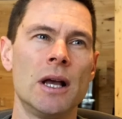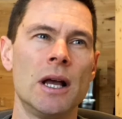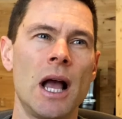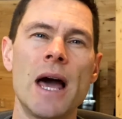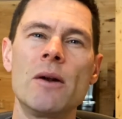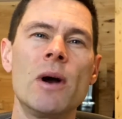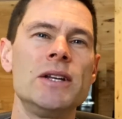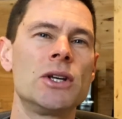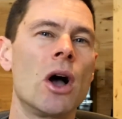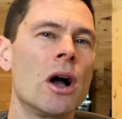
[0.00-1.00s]
How do I
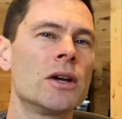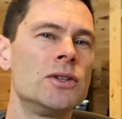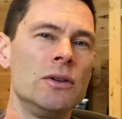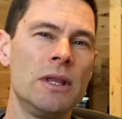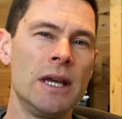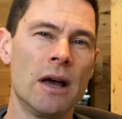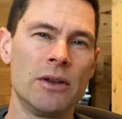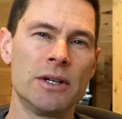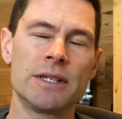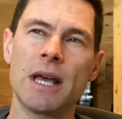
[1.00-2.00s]
talk to the
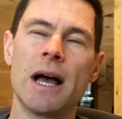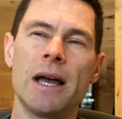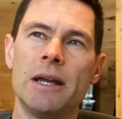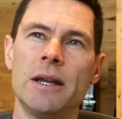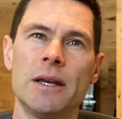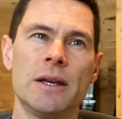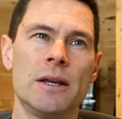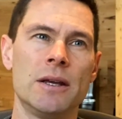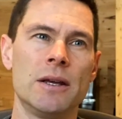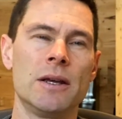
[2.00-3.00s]
other side?
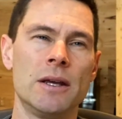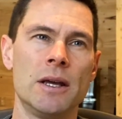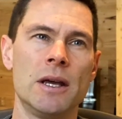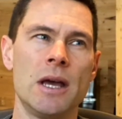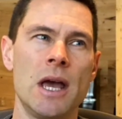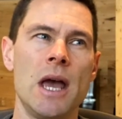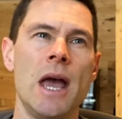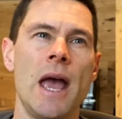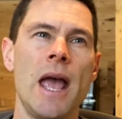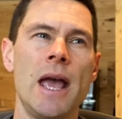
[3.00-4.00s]

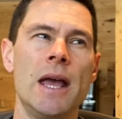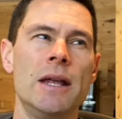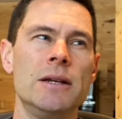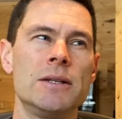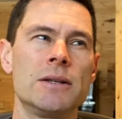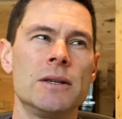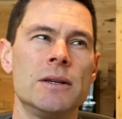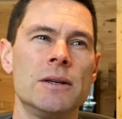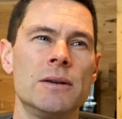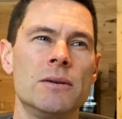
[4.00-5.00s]

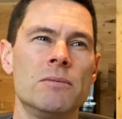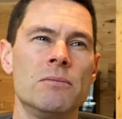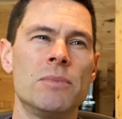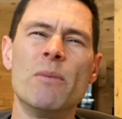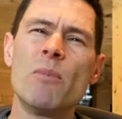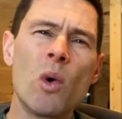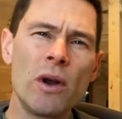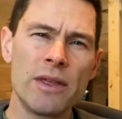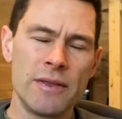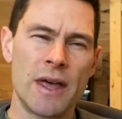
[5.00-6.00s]
But more
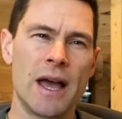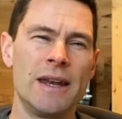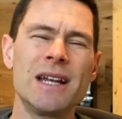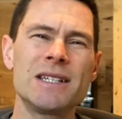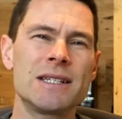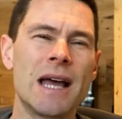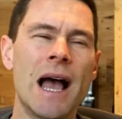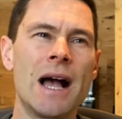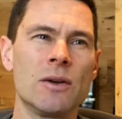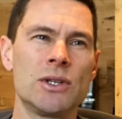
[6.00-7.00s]
than that, not just a
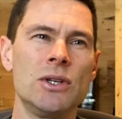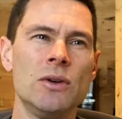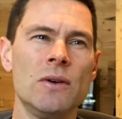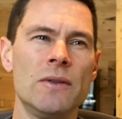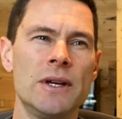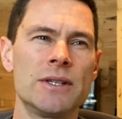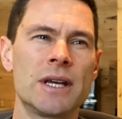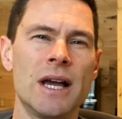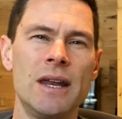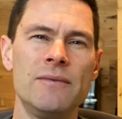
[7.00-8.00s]
how to, there's a
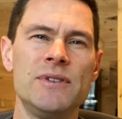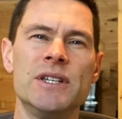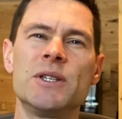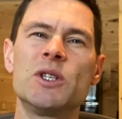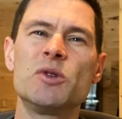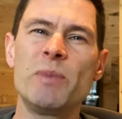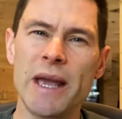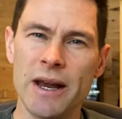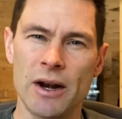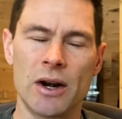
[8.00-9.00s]
kind of
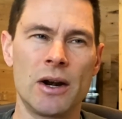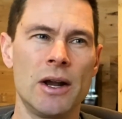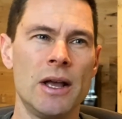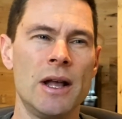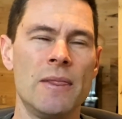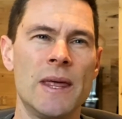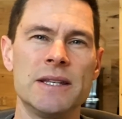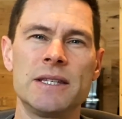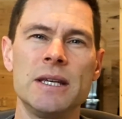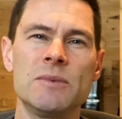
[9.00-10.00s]
despair that
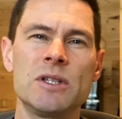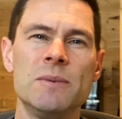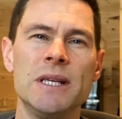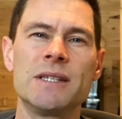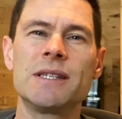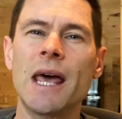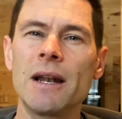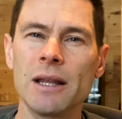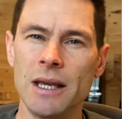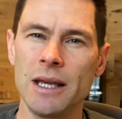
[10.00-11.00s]
seems to be
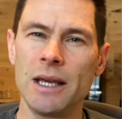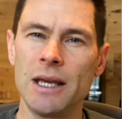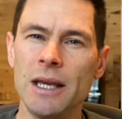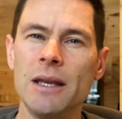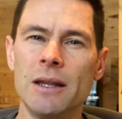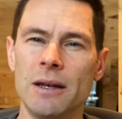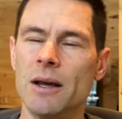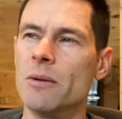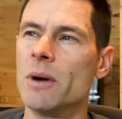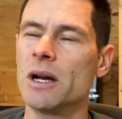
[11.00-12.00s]
settling in
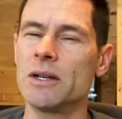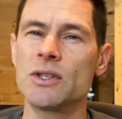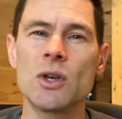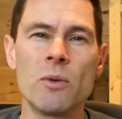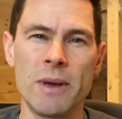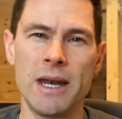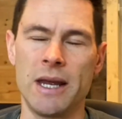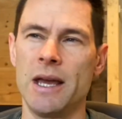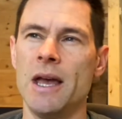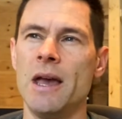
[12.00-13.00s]
among so
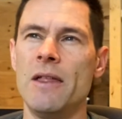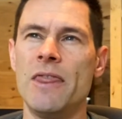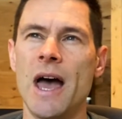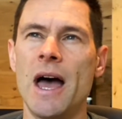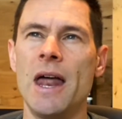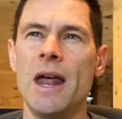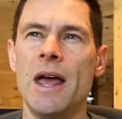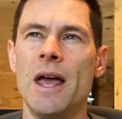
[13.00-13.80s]
many that